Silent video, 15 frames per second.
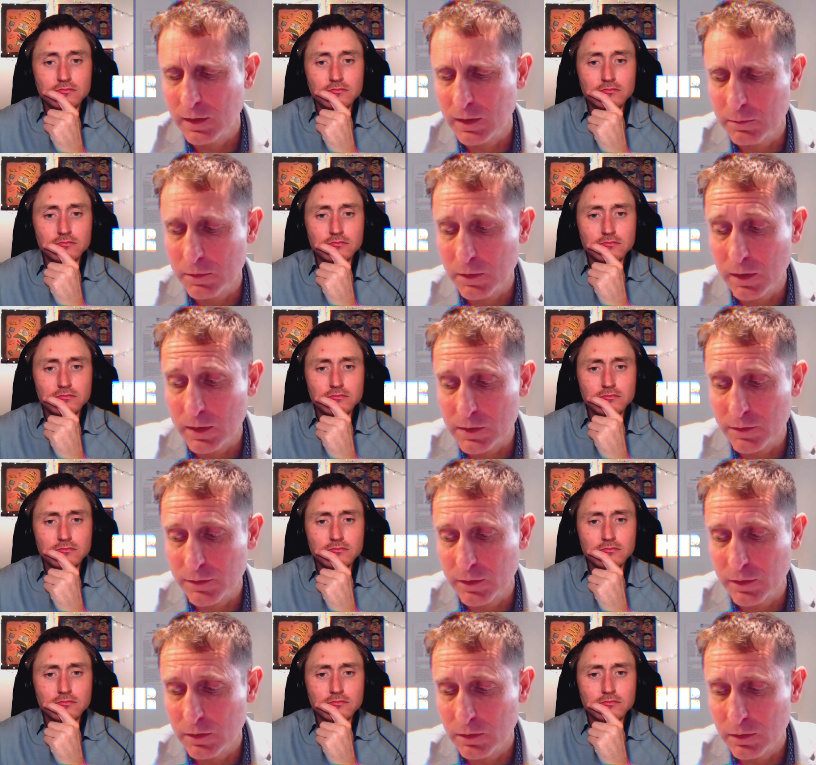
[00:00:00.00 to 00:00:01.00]
Speaker 1: um,
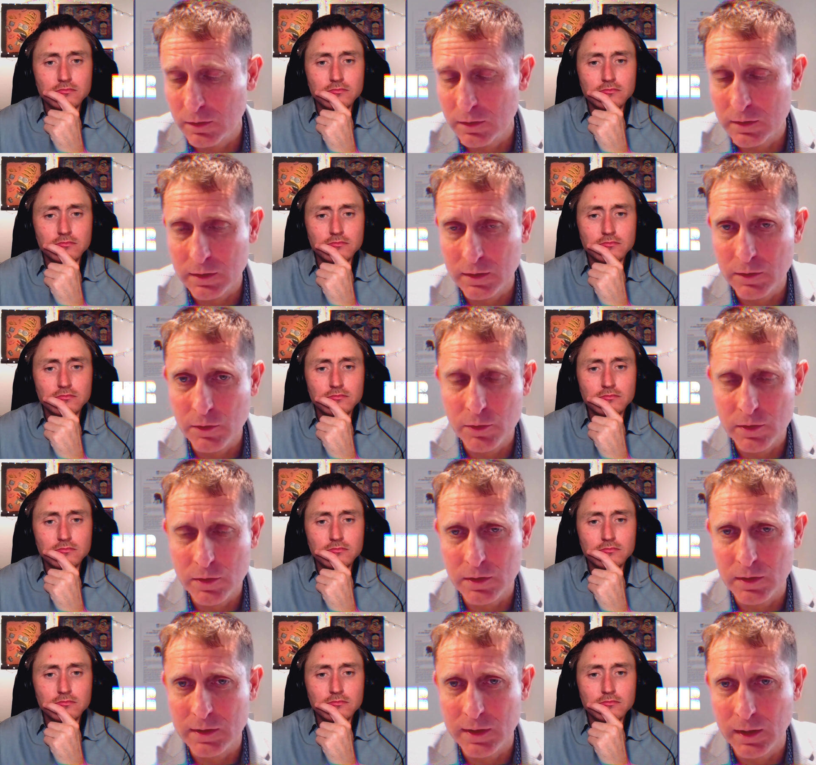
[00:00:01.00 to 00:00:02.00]
diets for dogs are
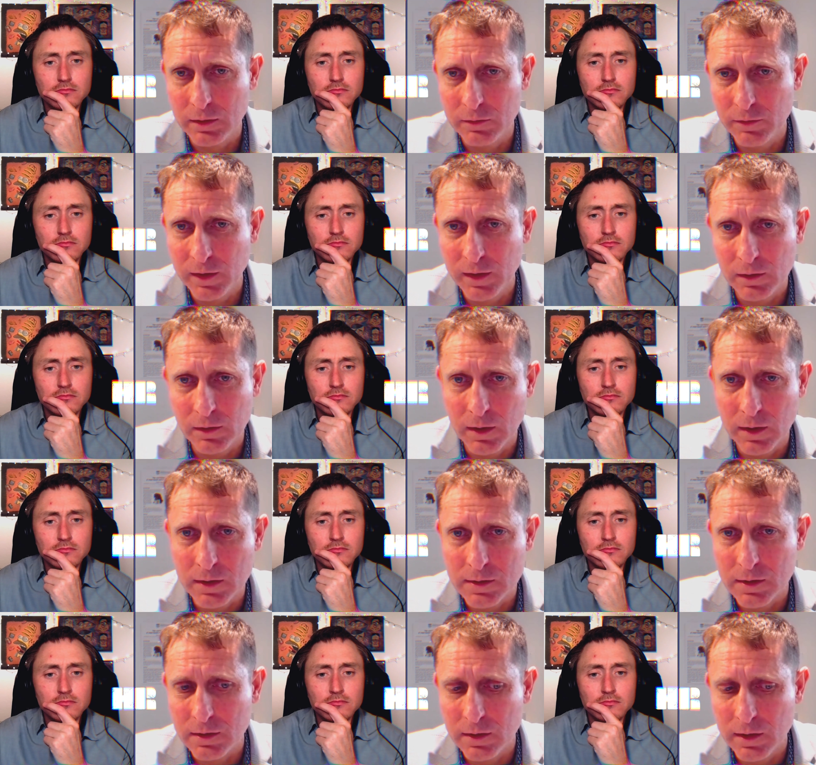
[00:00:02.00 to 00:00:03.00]
nutritionally sound vegan
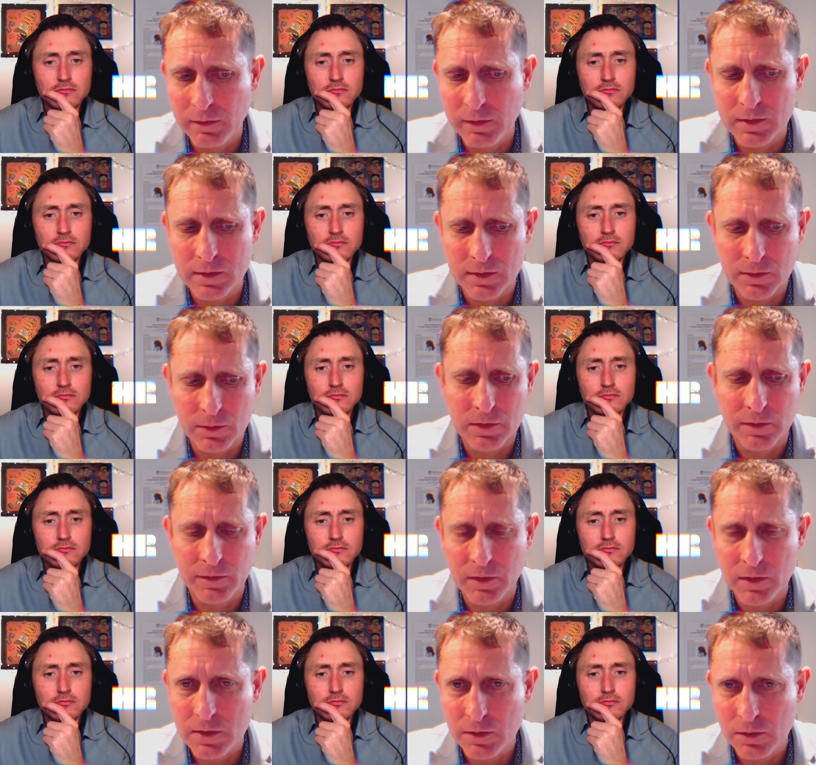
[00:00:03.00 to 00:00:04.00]
diets, and the evidence is
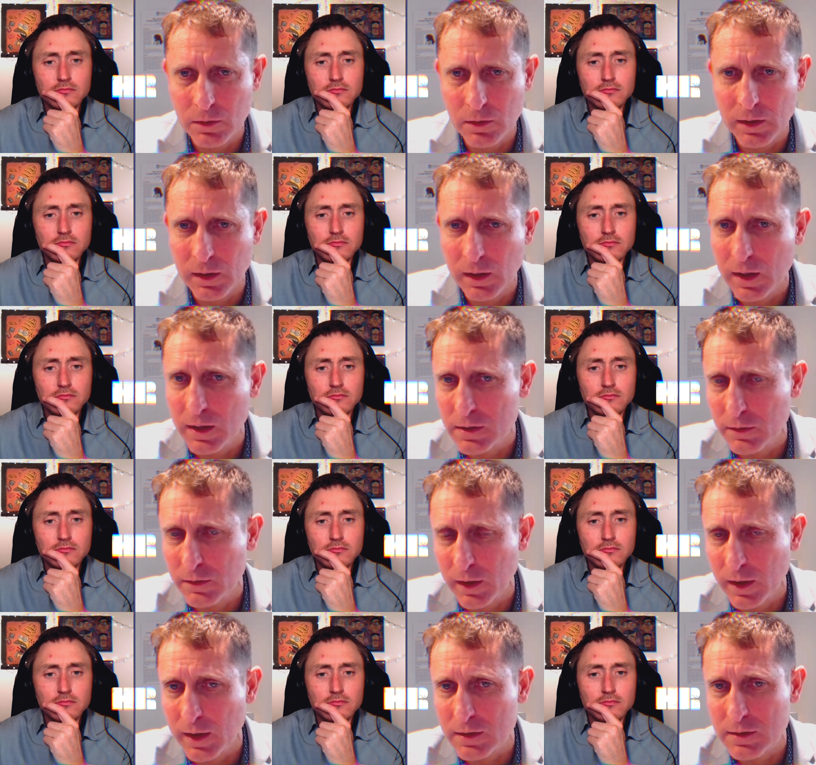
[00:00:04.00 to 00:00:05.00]
also very strong in the case of
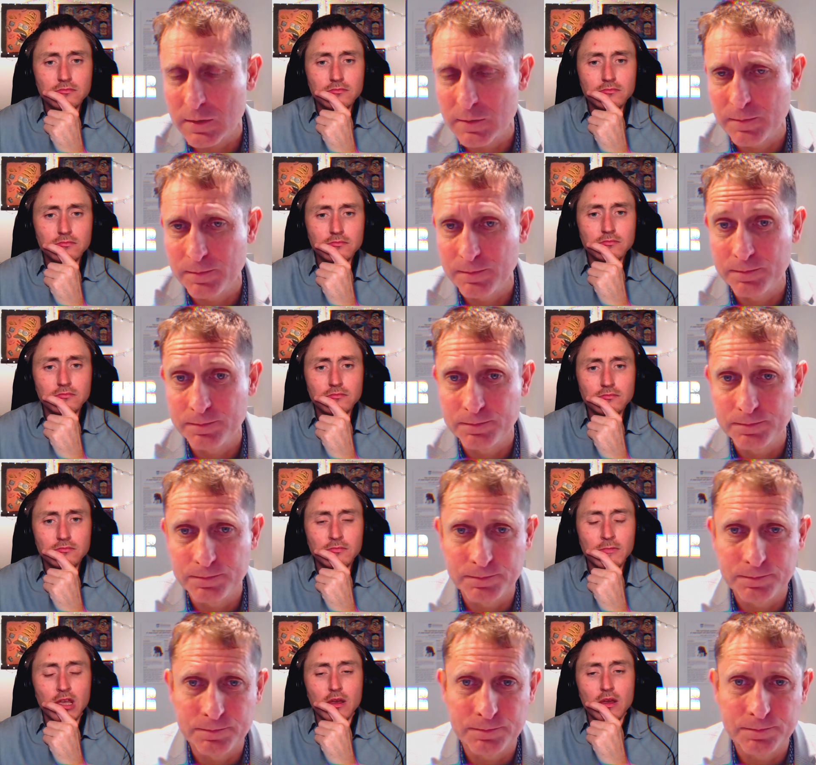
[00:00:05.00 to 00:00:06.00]
cats. Hmm.
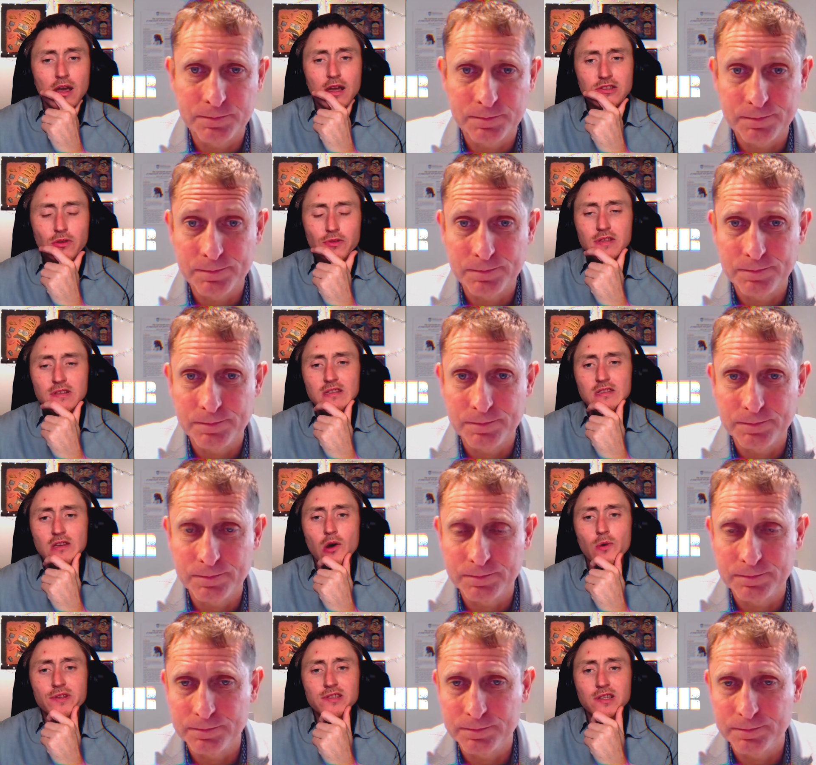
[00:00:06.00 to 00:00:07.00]
Speaker 2: And so this is
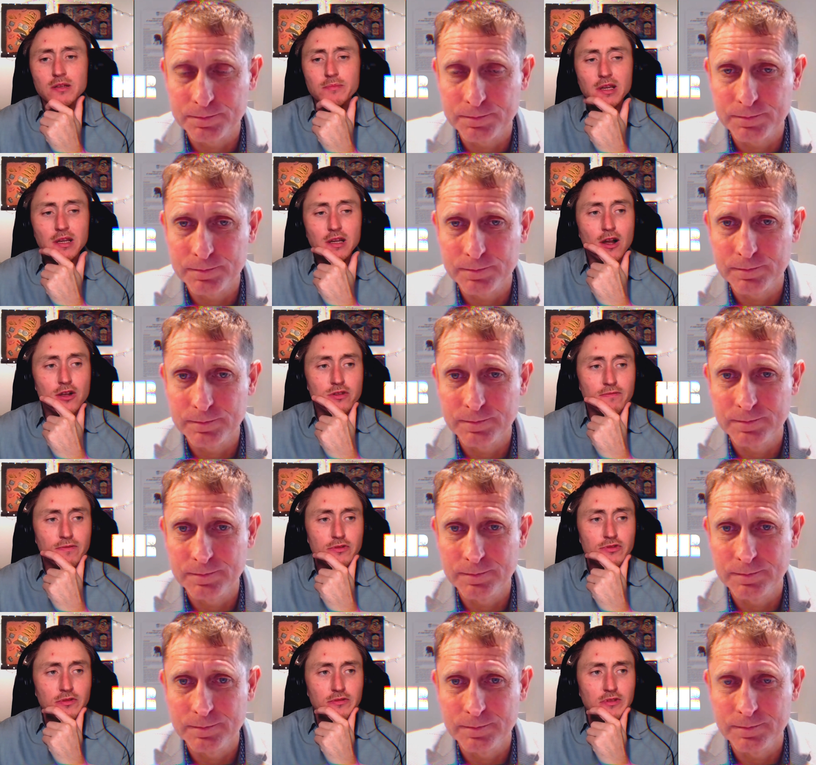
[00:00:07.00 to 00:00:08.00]
always going to be a
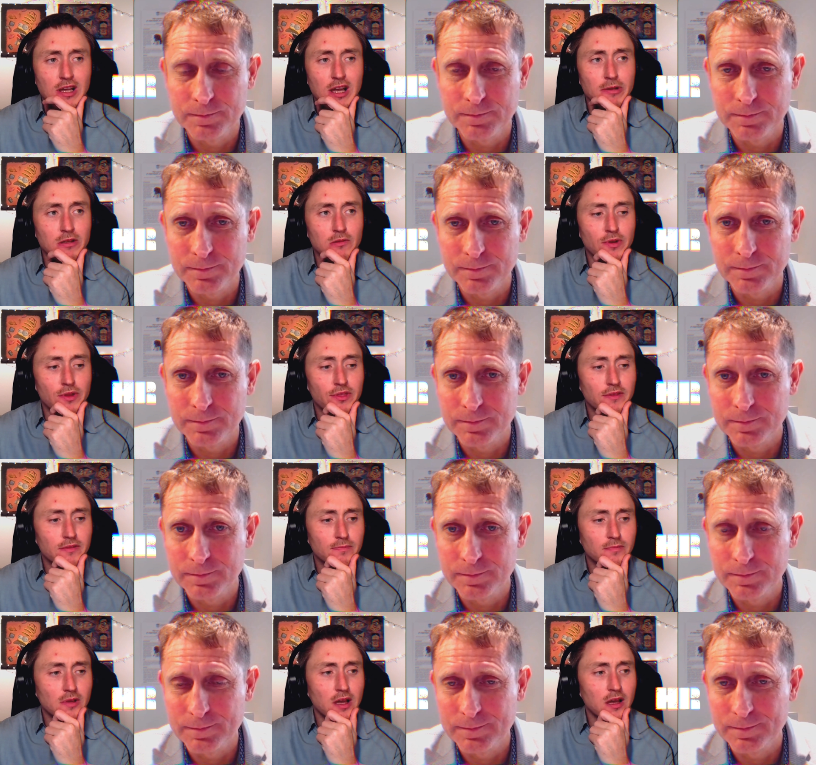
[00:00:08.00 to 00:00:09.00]
controversial topic with
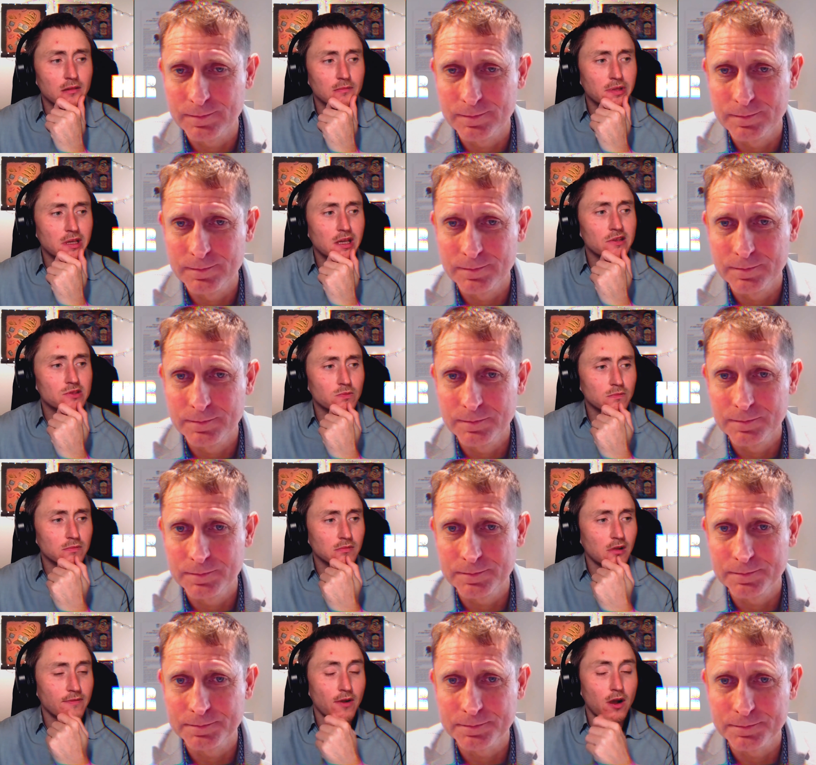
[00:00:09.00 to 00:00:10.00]
uh, because
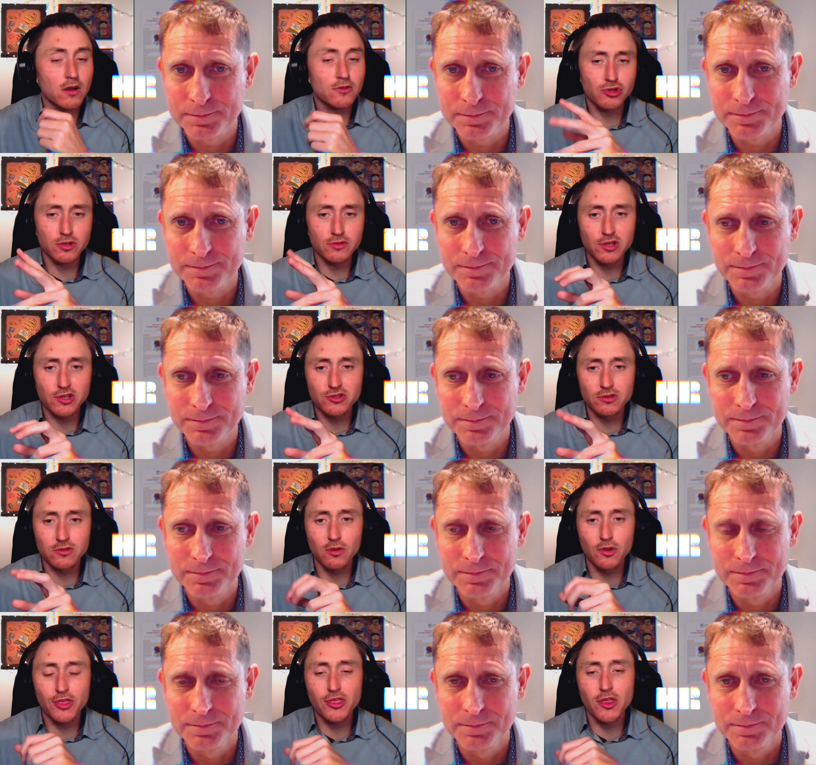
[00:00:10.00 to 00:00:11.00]
of our
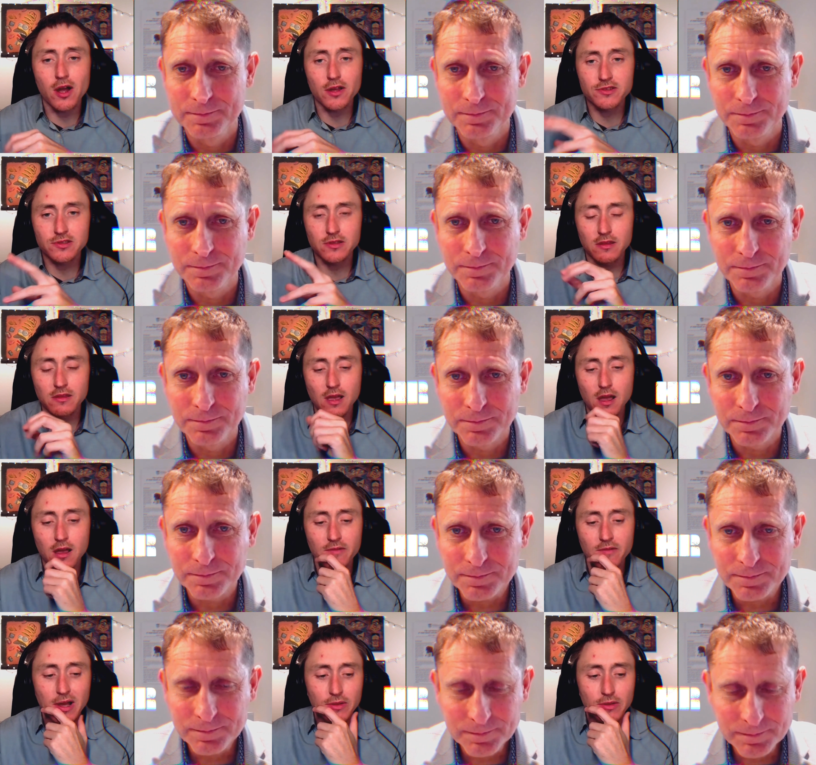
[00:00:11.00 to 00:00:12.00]
traditional thoughts and uh, about